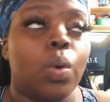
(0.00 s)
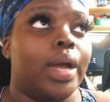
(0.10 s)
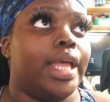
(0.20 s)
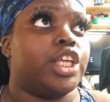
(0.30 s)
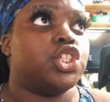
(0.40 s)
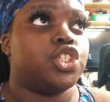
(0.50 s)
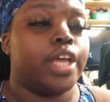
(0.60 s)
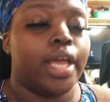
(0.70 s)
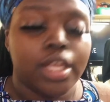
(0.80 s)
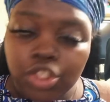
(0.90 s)
or
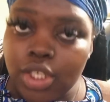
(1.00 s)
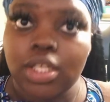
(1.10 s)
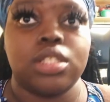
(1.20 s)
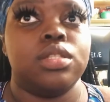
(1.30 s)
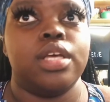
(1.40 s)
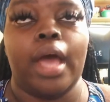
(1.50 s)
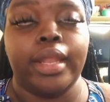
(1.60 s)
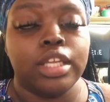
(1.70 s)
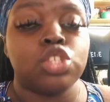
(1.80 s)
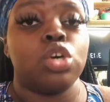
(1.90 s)
exchanges,
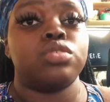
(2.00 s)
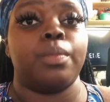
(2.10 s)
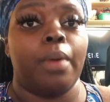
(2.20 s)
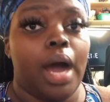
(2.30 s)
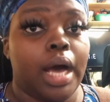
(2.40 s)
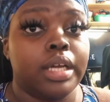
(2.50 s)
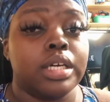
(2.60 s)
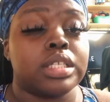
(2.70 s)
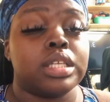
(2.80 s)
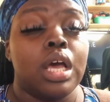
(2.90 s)
and this goes for
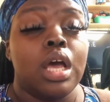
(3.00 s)
products,